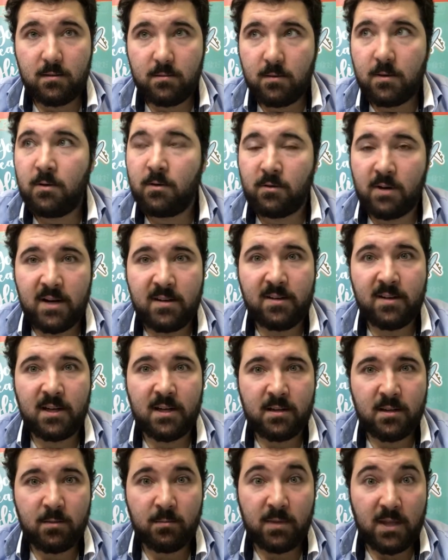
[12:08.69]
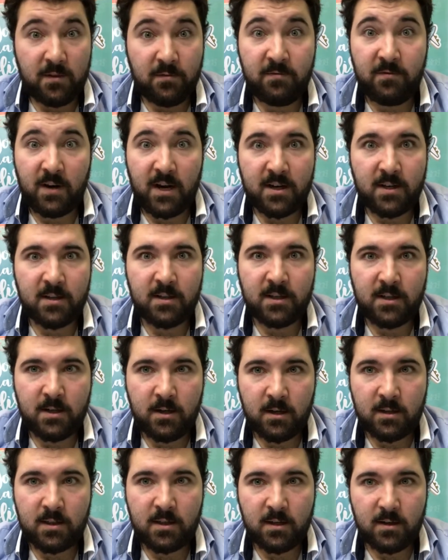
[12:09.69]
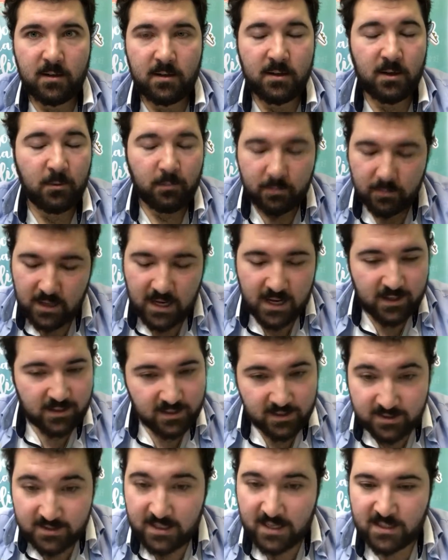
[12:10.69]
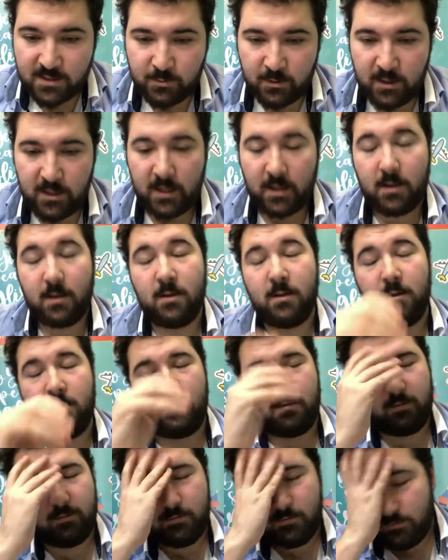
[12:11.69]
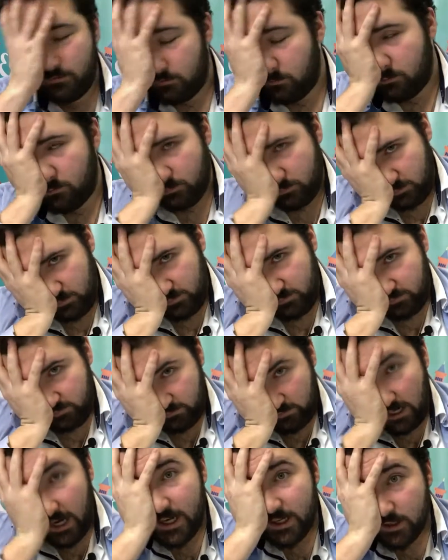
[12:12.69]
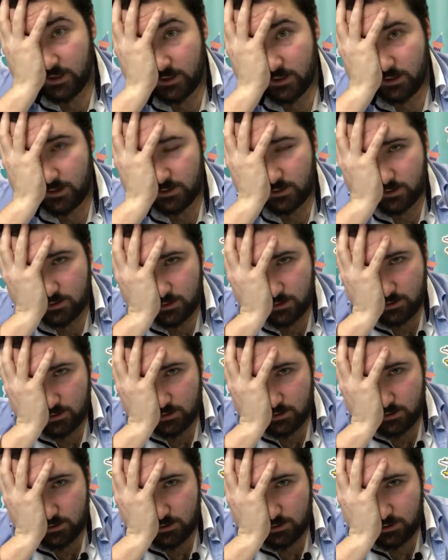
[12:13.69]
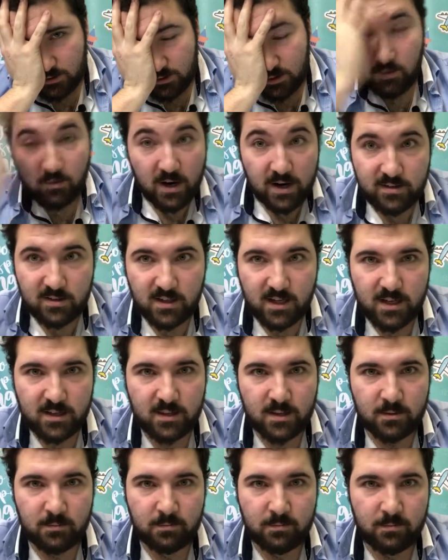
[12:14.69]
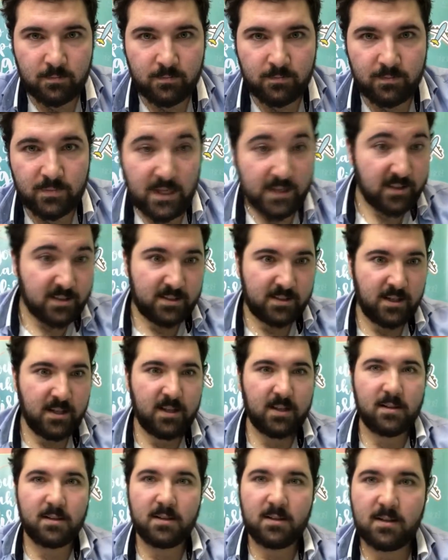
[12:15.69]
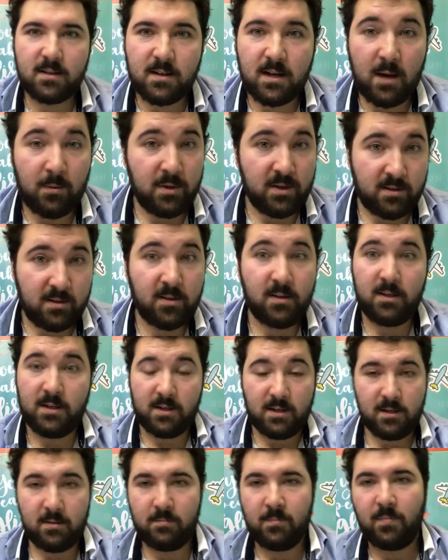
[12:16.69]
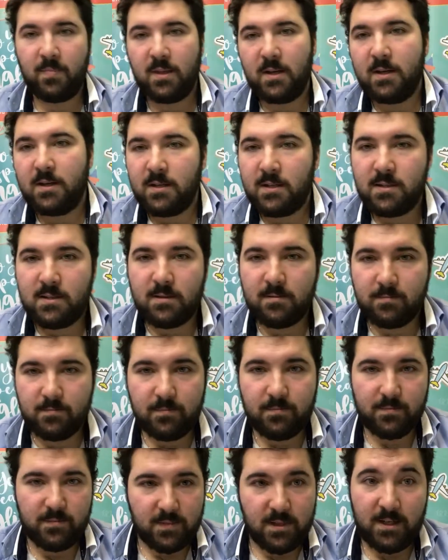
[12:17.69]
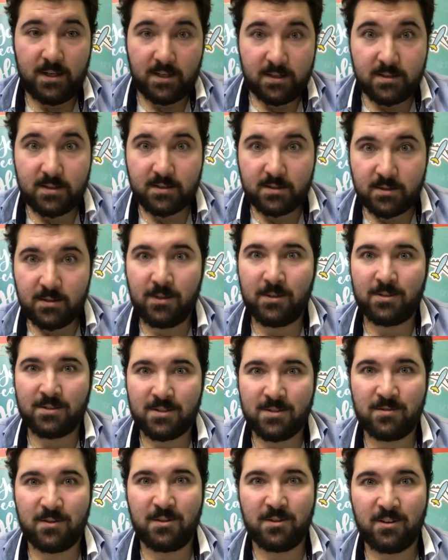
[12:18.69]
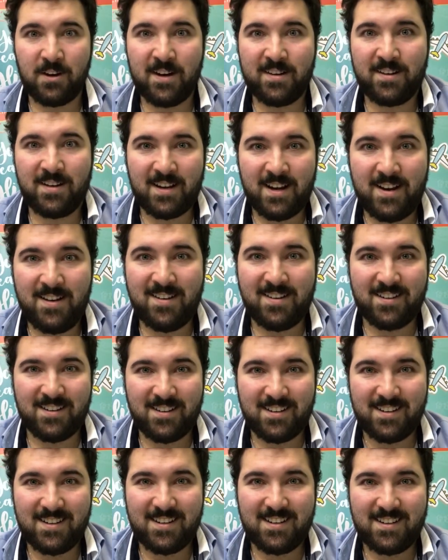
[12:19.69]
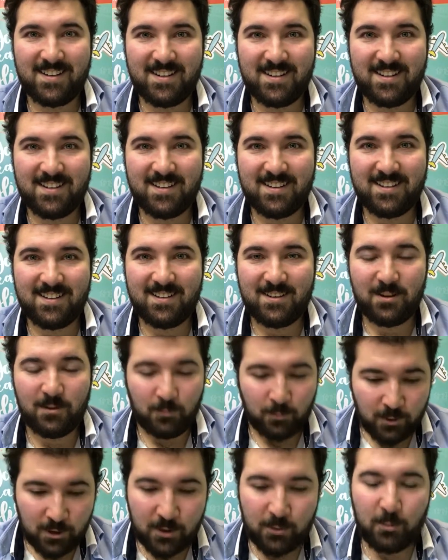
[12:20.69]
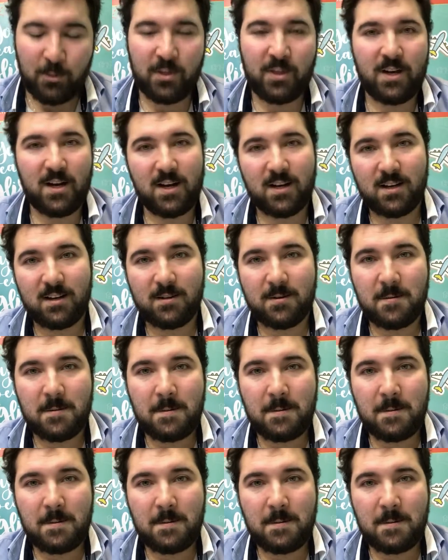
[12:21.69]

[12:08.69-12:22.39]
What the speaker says: Congratulate them, they finally got there. Don't act exasperated like, finally. Congratulate them, they just did it. I mean, sure, it is a source of congratulation. Work with that.